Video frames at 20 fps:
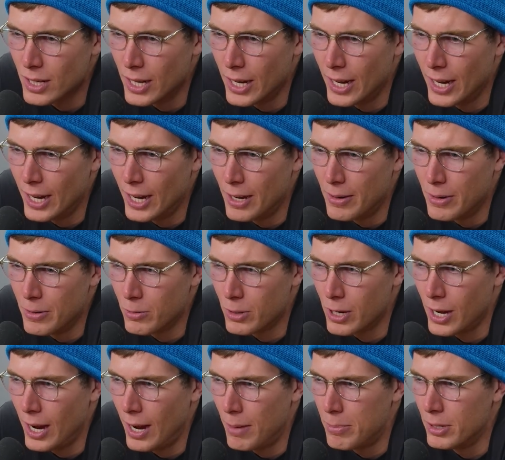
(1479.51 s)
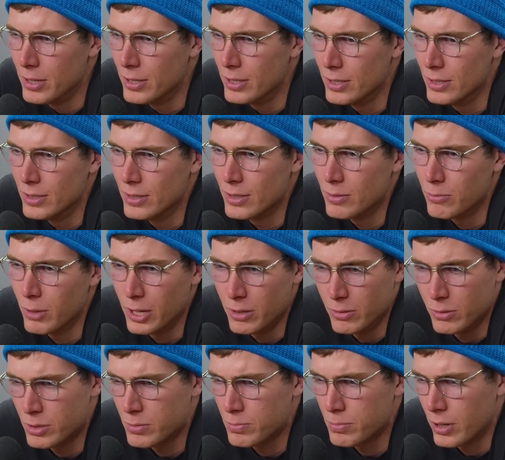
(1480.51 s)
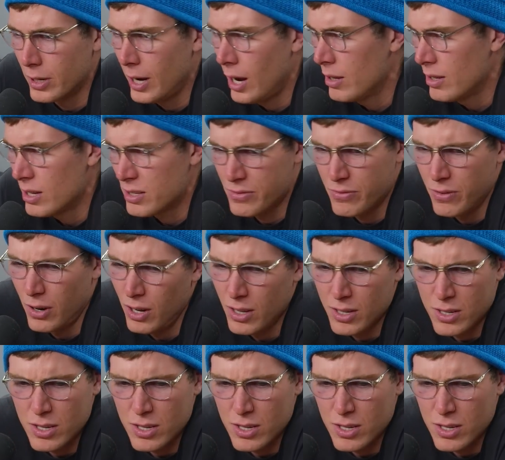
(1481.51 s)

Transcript: and what happened and the way it was played out, and that's fine.